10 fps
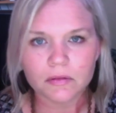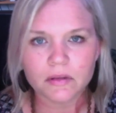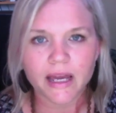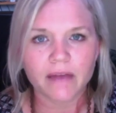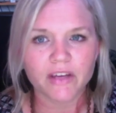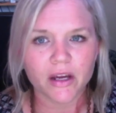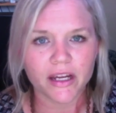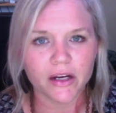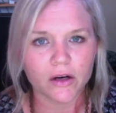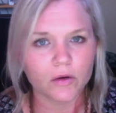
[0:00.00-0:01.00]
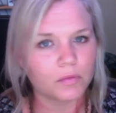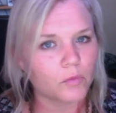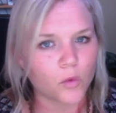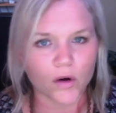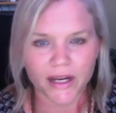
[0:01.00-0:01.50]
caveat here,
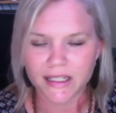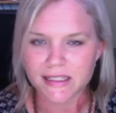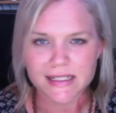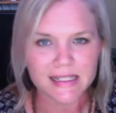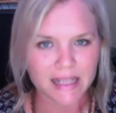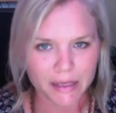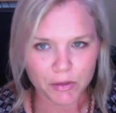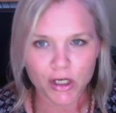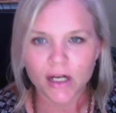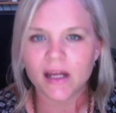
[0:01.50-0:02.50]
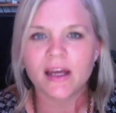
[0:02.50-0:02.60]
warning, disclaimer,